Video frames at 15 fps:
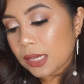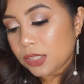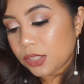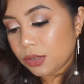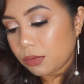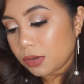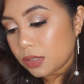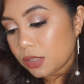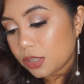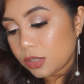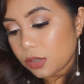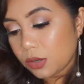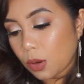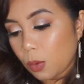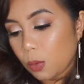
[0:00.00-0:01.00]
She wants
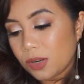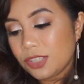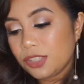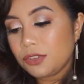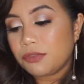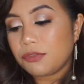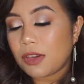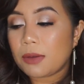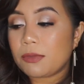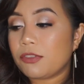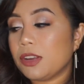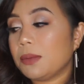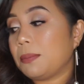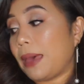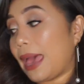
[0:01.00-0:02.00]
to know, what is your
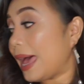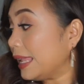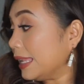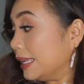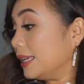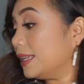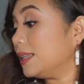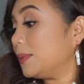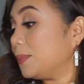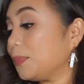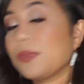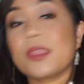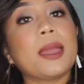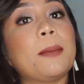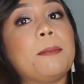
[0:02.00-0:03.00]
favorite palette?
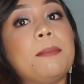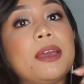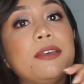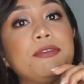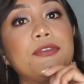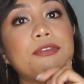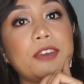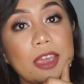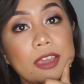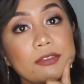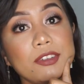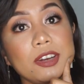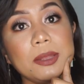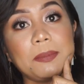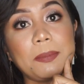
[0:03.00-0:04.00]
My
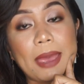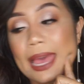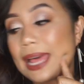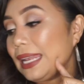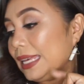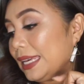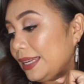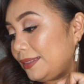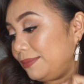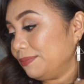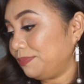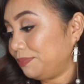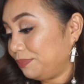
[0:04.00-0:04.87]
favorite palette.